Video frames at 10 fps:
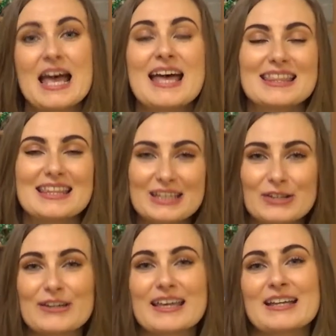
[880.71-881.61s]
Thank
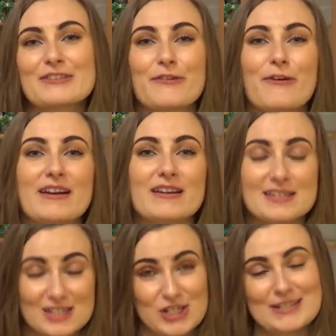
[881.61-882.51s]
you again for
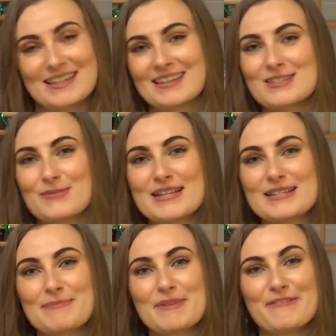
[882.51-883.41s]
suggesting this
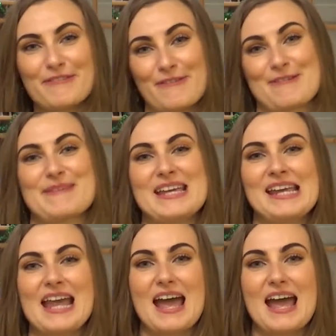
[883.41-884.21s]
recipe for me,